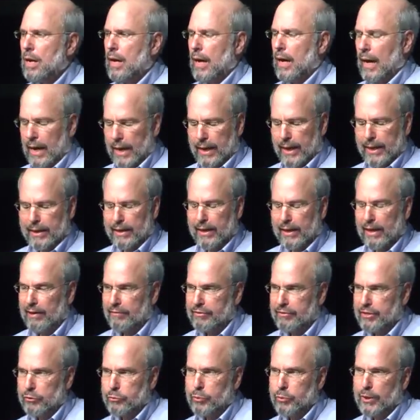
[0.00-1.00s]
I have
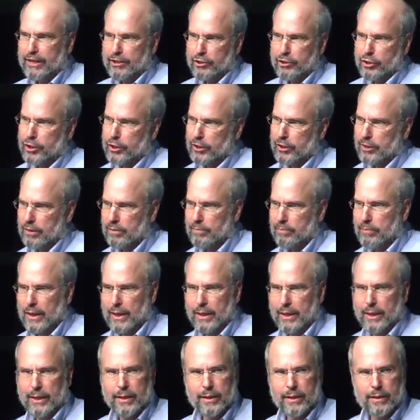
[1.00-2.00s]
switched
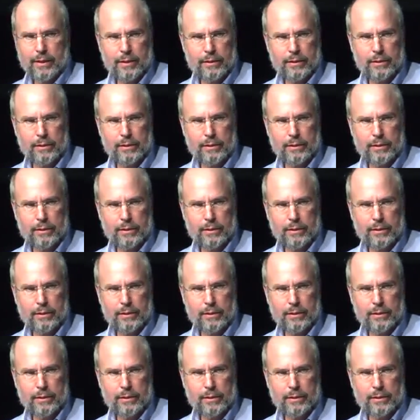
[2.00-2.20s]
my